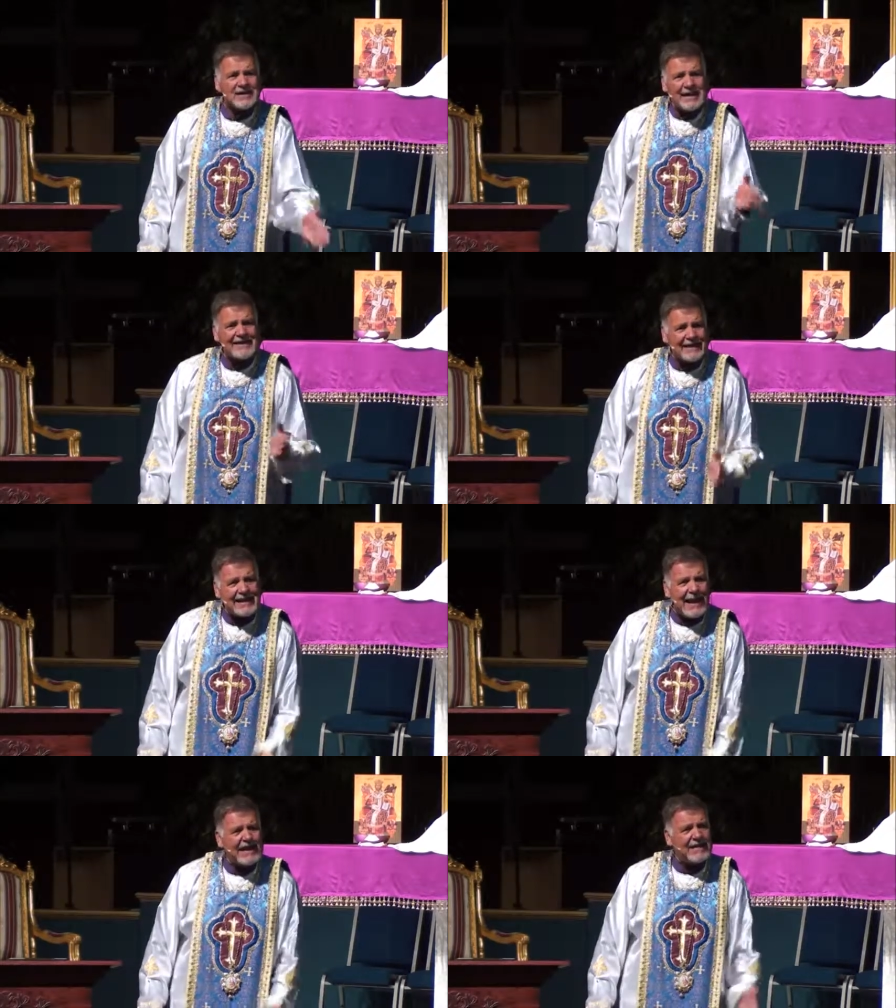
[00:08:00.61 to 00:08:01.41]
sense
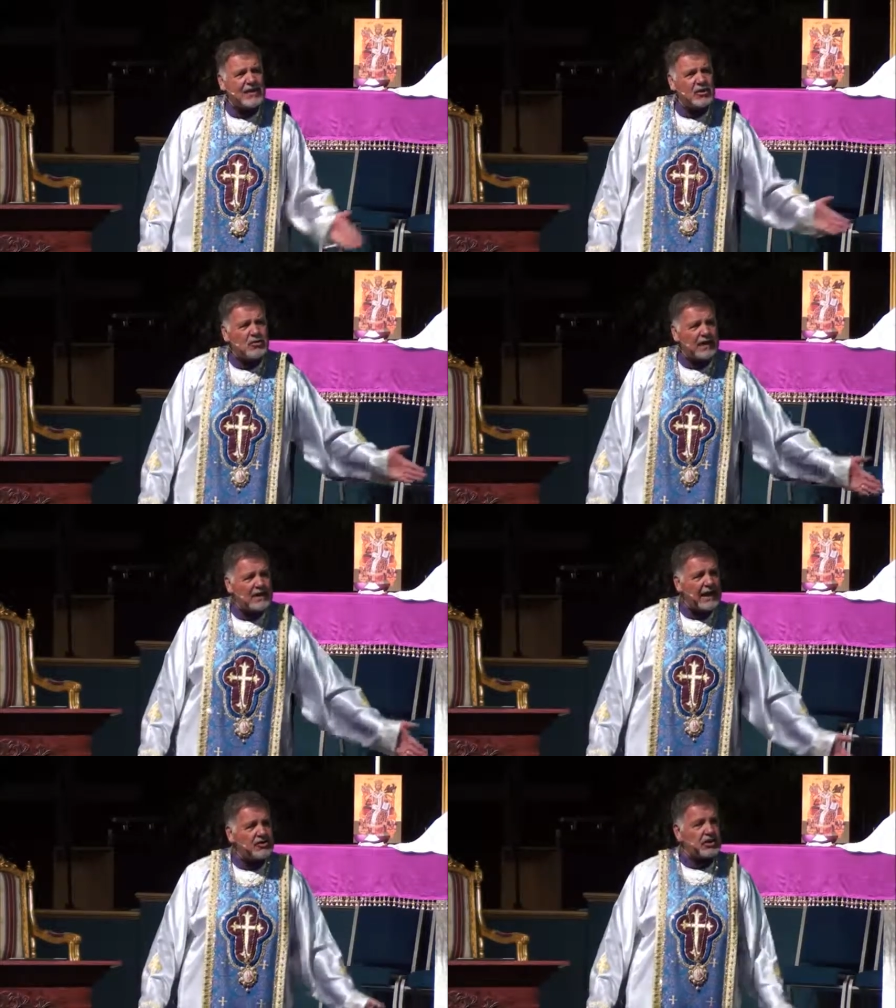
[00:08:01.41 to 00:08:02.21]
today than you did
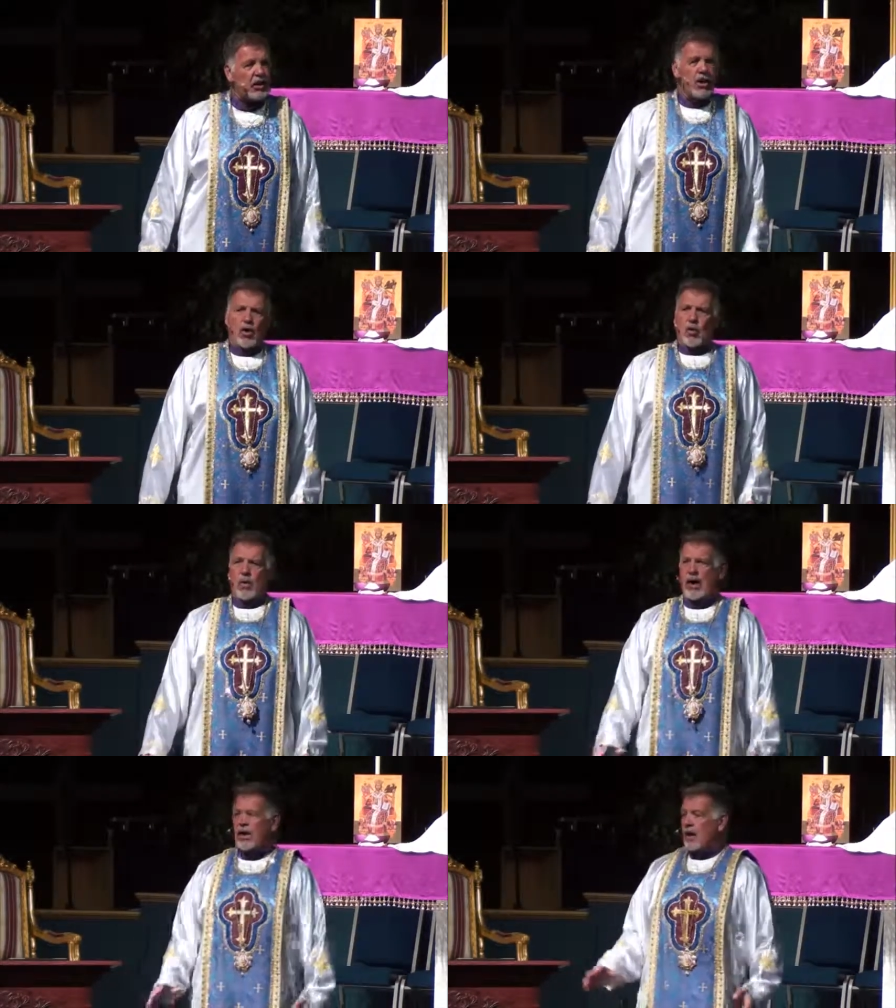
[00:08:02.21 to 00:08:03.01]
last year.
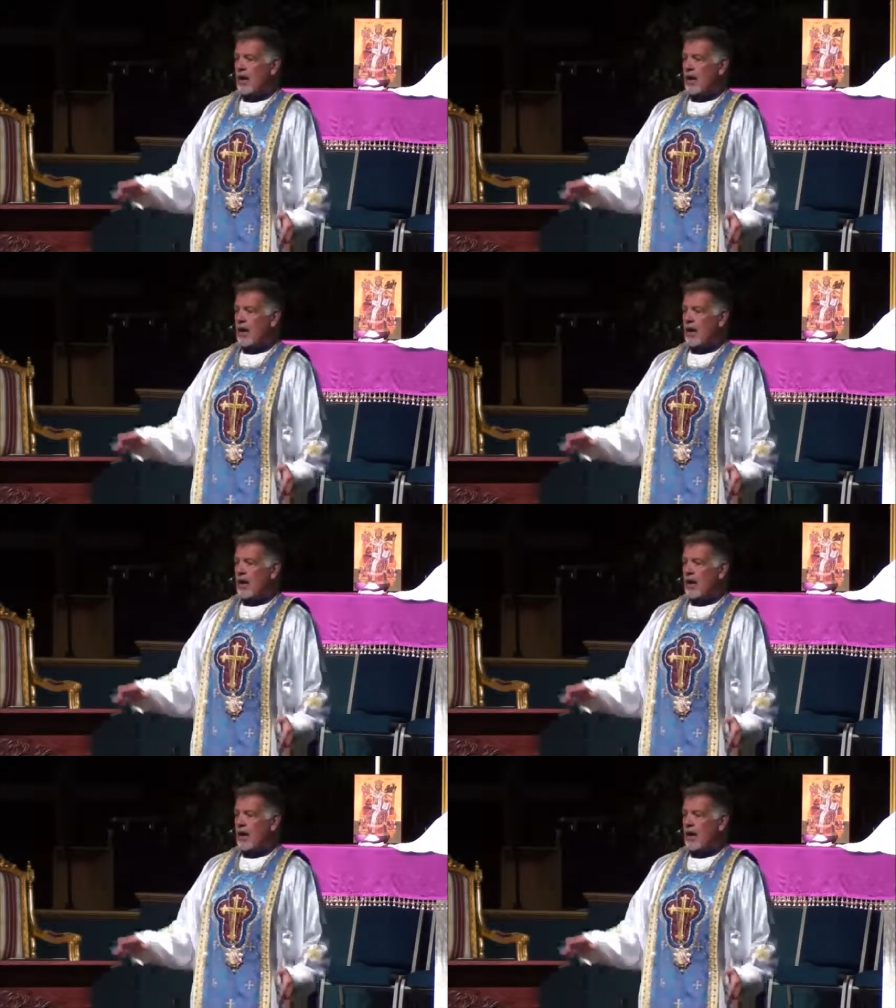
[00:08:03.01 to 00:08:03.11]
Well,